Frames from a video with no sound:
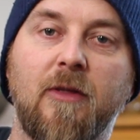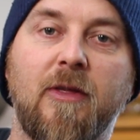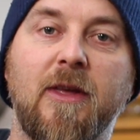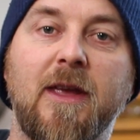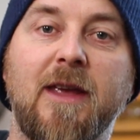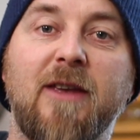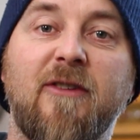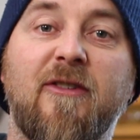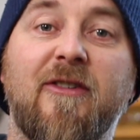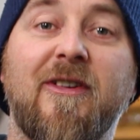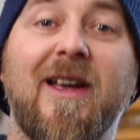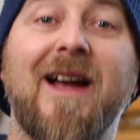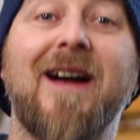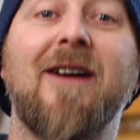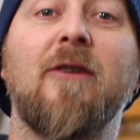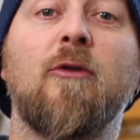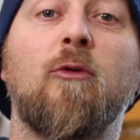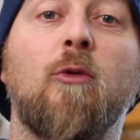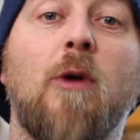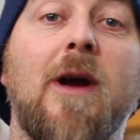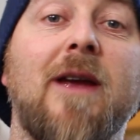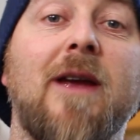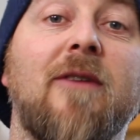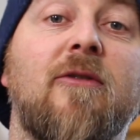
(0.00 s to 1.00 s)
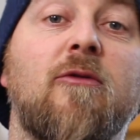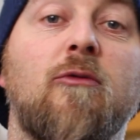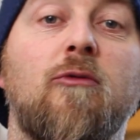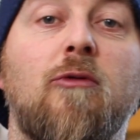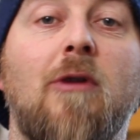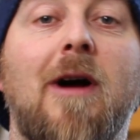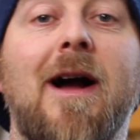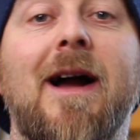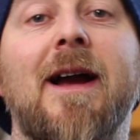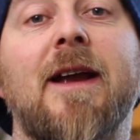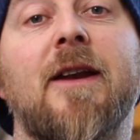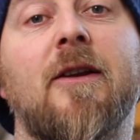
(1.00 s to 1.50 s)
the sound waves
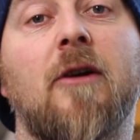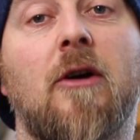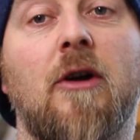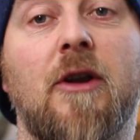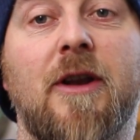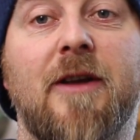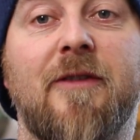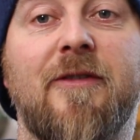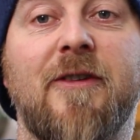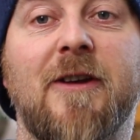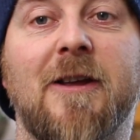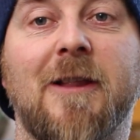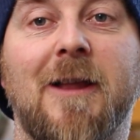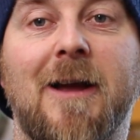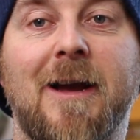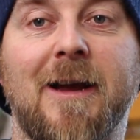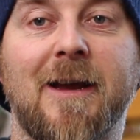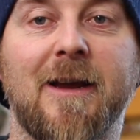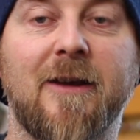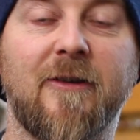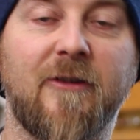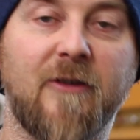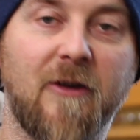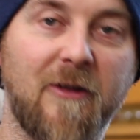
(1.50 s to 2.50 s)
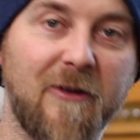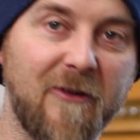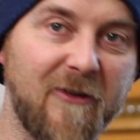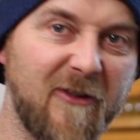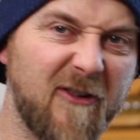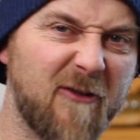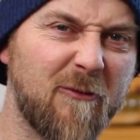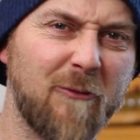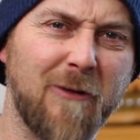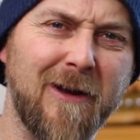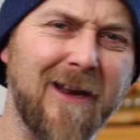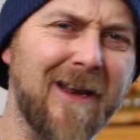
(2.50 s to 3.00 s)
ride on, if you like. So this
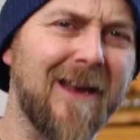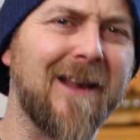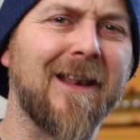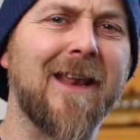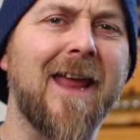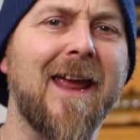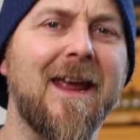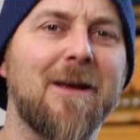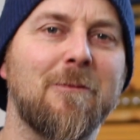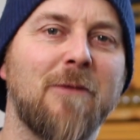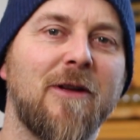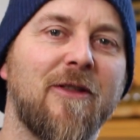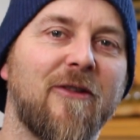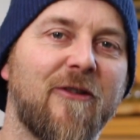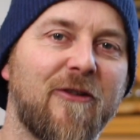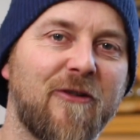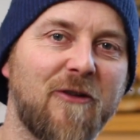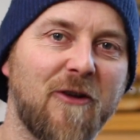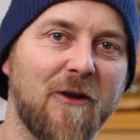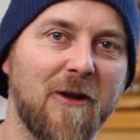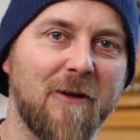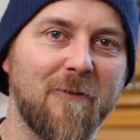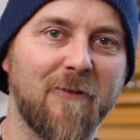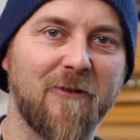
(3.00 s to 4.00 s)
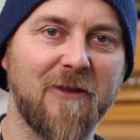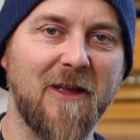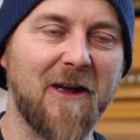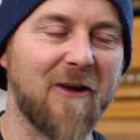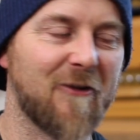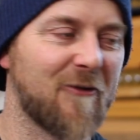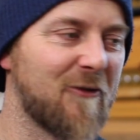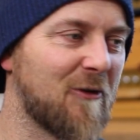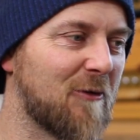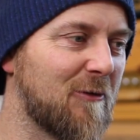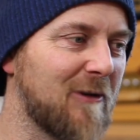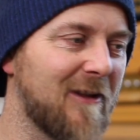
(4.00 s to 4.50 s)
is really layman's terms now,
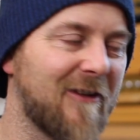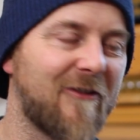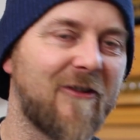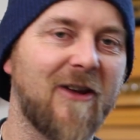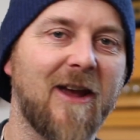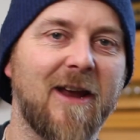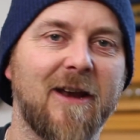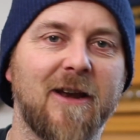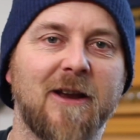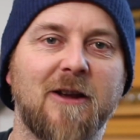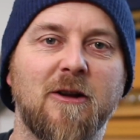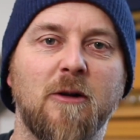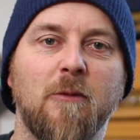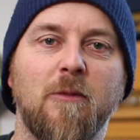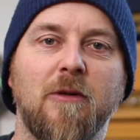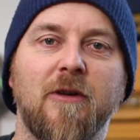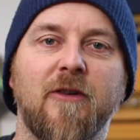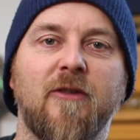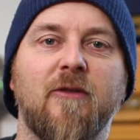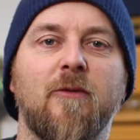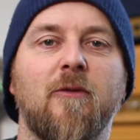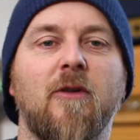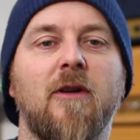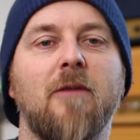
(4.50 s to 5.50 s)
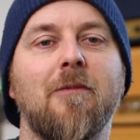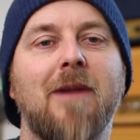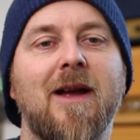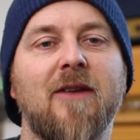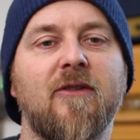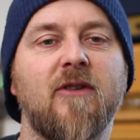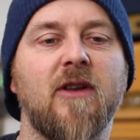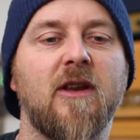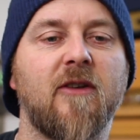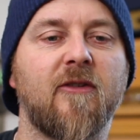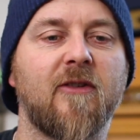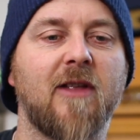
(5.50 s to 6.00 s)
it's not really technical, but
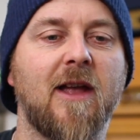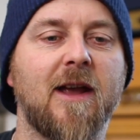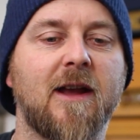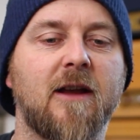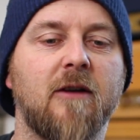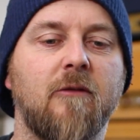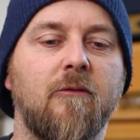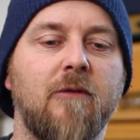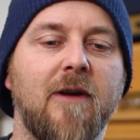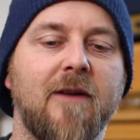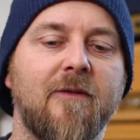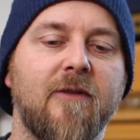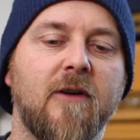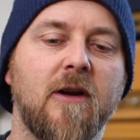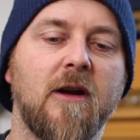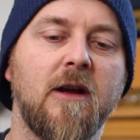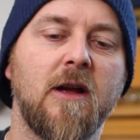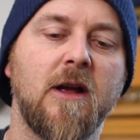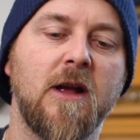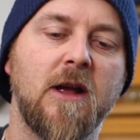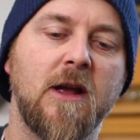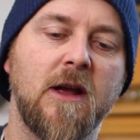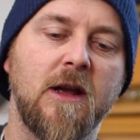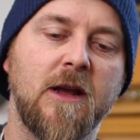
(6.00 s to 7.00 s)
imagine it's like a river.